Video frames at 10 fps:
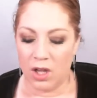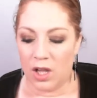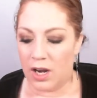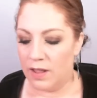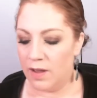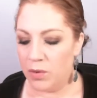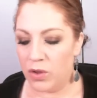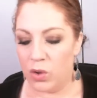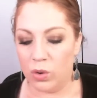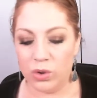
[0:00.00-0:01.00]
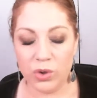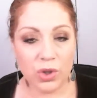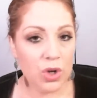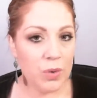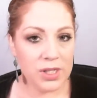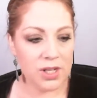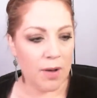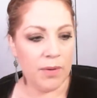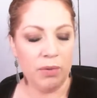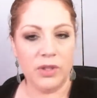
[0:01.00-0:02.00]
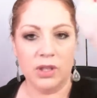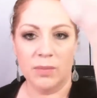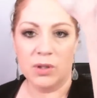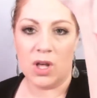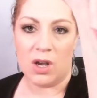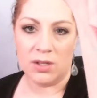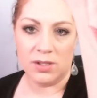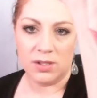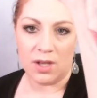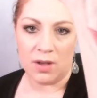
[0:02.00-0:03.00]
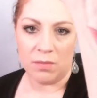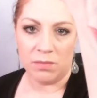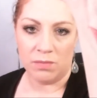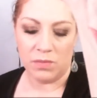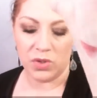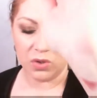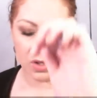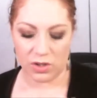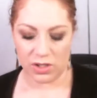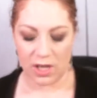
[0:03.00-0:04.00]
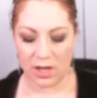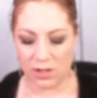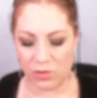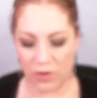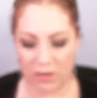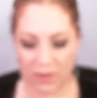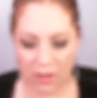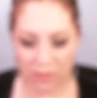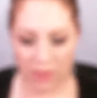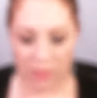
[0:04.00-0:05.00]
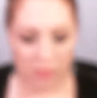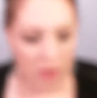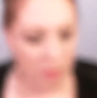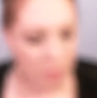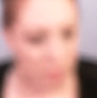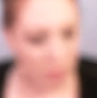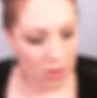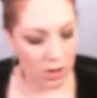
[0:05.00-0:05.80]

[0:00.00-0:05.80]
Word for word: anything with a gold. You could always top it with a lip gloss. Um, so there's that. It's red velvet from